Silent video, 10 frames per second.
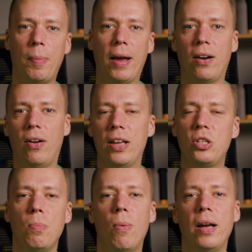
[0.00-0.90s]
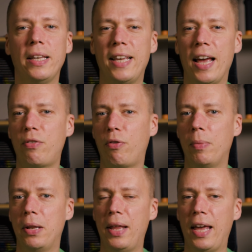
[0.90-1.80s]
backlight, as you might guess
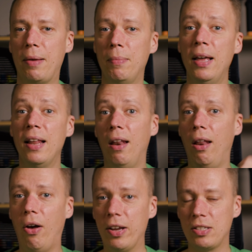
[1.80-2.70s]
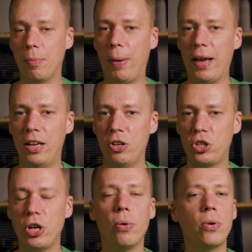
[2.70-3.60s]
from the name, lights the back of your
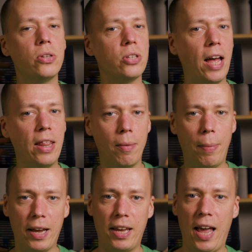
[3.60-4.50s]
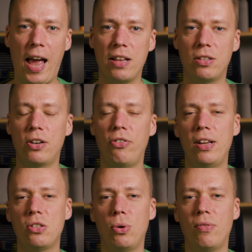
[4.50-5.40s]
shoulders and the back of your head to
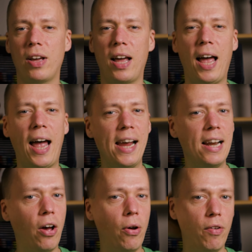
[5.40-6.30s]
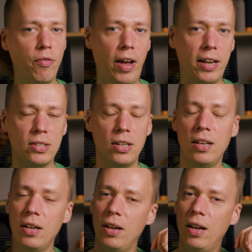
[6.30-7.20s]
create sort of like a halo effect.
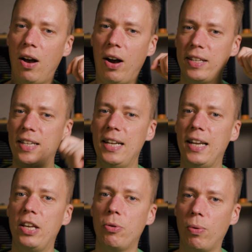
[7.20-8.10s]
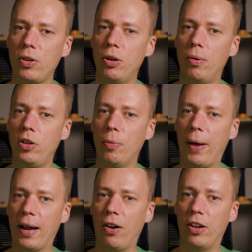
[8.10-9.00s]
Ideally, you'd want your
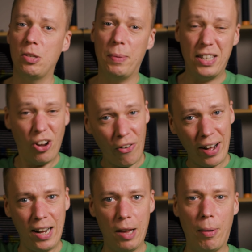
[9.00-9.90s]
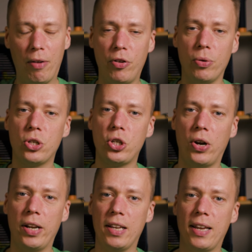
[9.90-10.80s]
backlight to be directly above you and
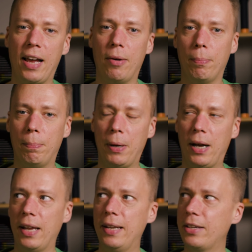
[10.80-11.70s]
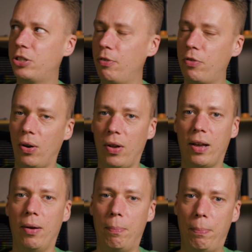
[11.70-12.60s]
shining down, but unless you've got
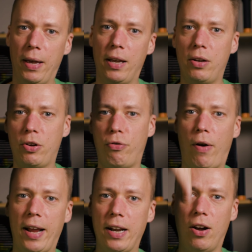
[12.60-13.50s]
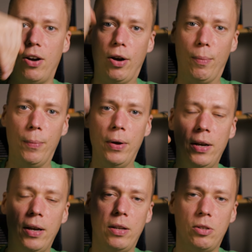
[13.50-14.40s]
like a big crane arm
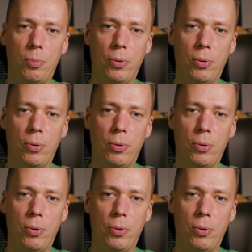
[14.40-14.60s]
to